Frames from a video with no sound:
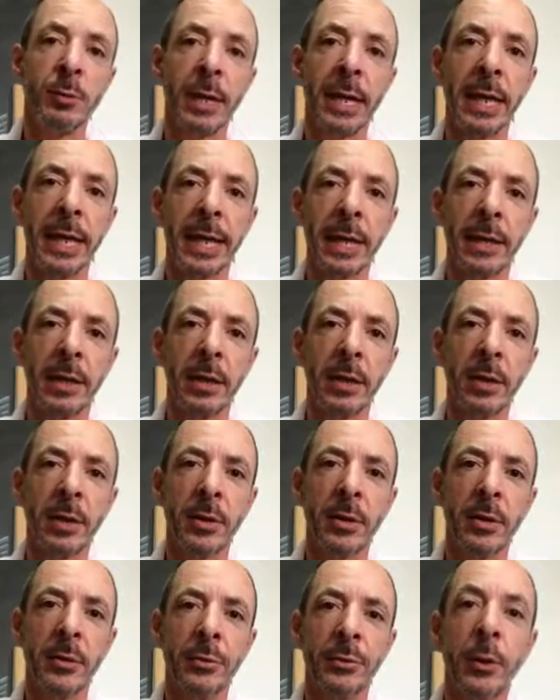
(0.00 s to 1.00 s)
really,
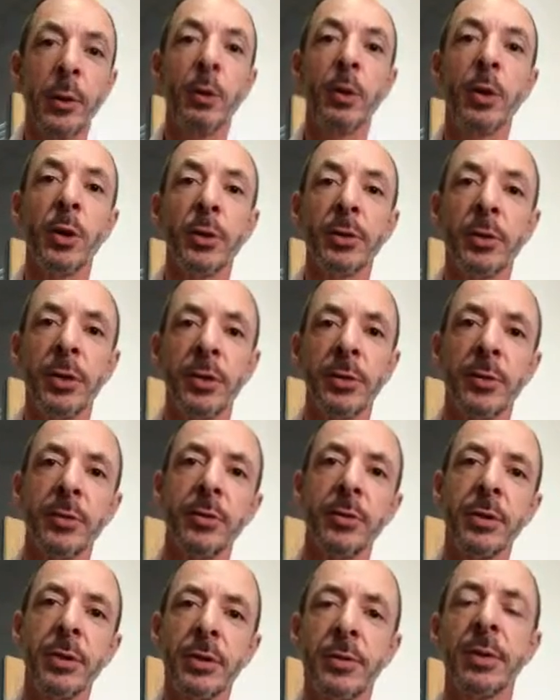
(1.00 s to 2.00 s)
the focus
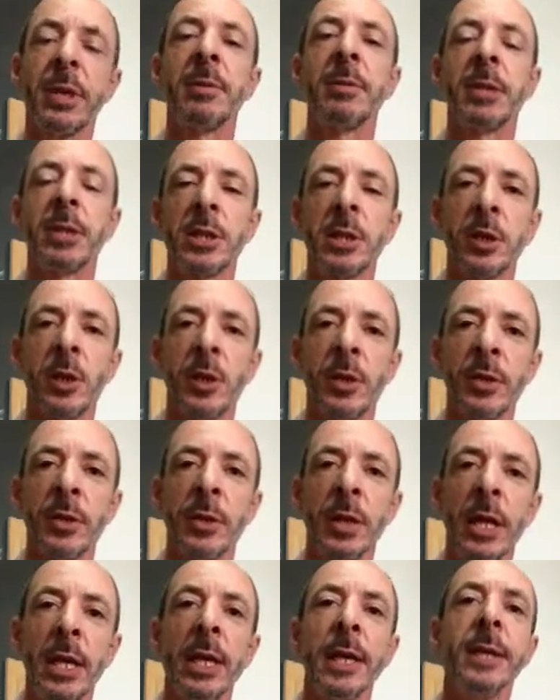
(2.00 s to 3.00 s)
is very much
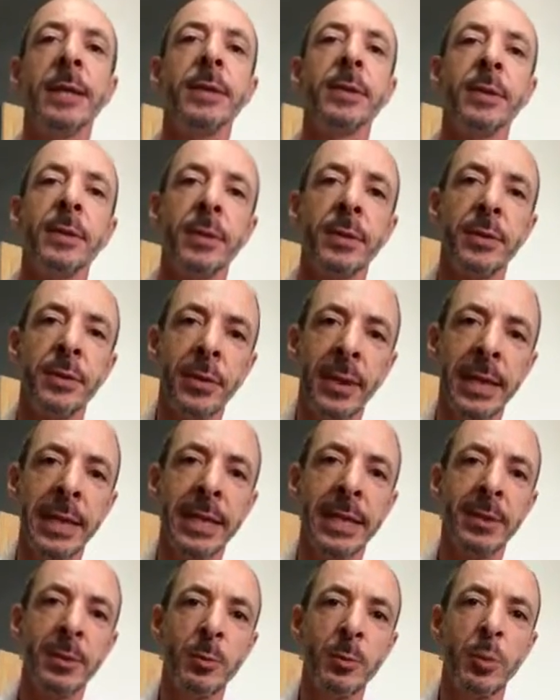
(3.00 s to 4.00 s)
on
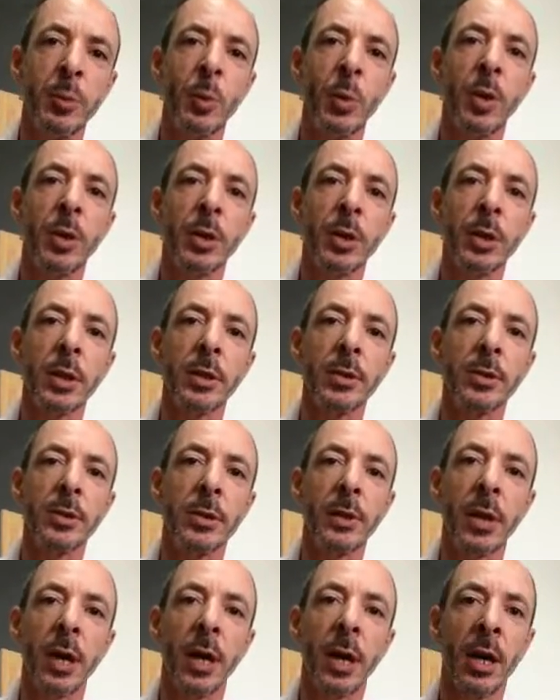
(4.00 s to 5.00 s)
saying what
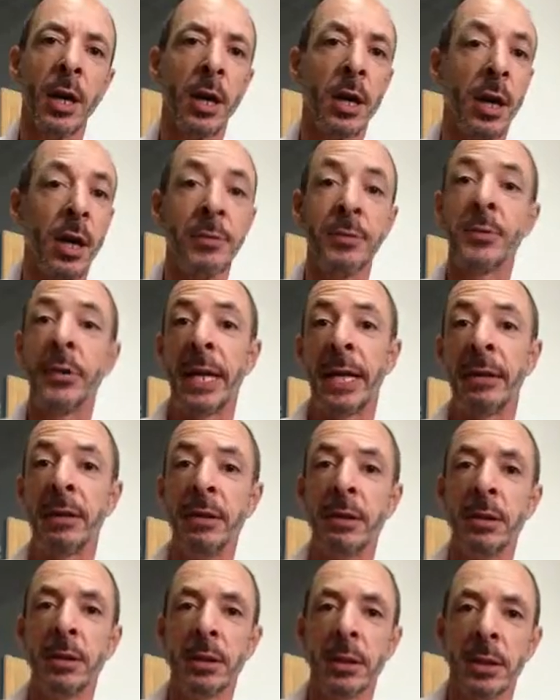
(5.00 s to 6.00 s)
I've
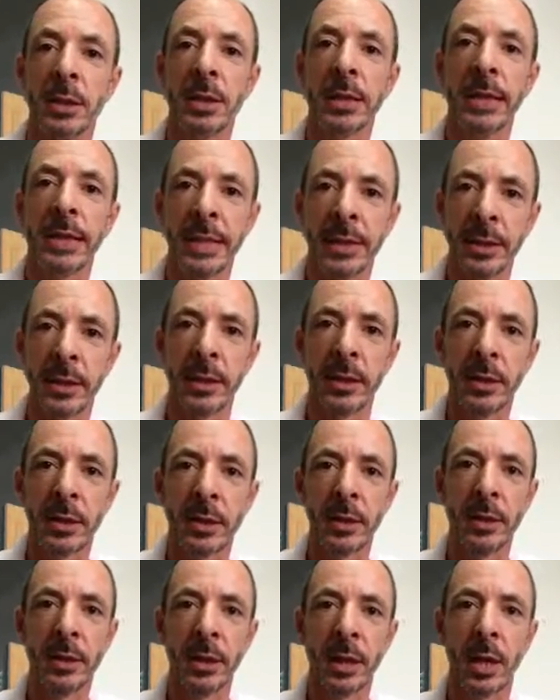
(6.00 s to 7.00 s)
seen in
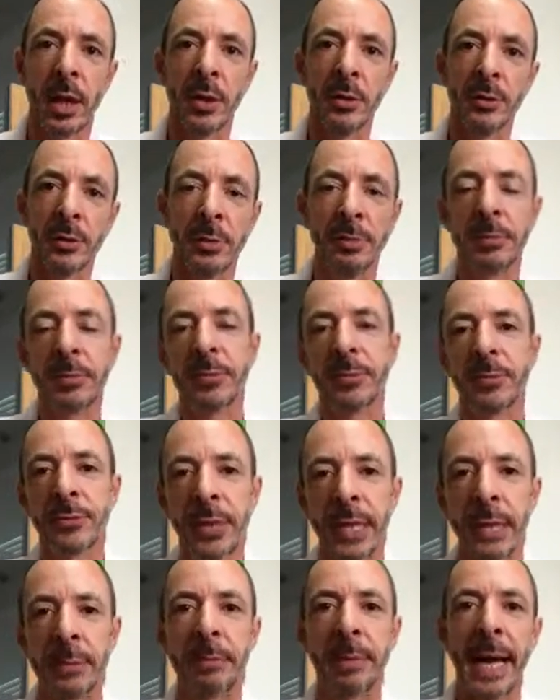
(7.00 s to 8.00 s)
the classroom,
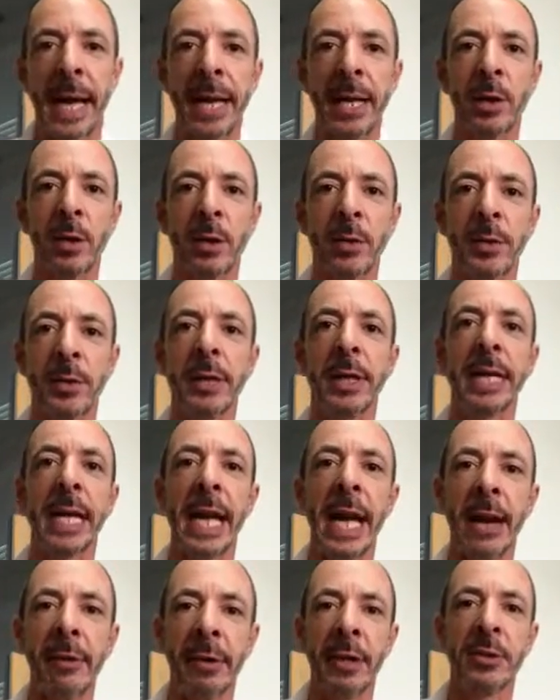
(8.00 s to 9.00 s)
feeding back on
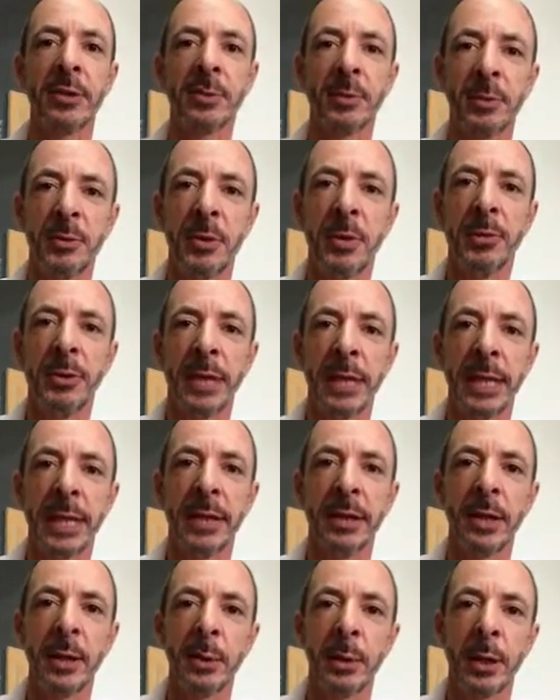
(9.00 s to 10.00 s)
the area
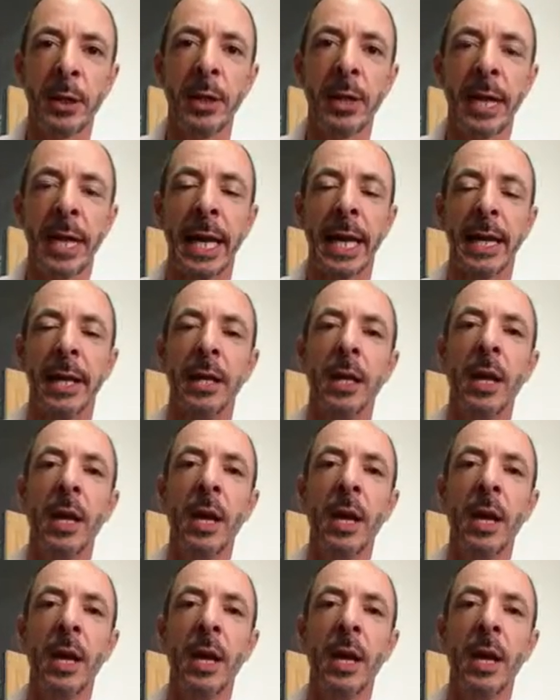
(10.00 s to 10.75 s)
specifically that we're looking at,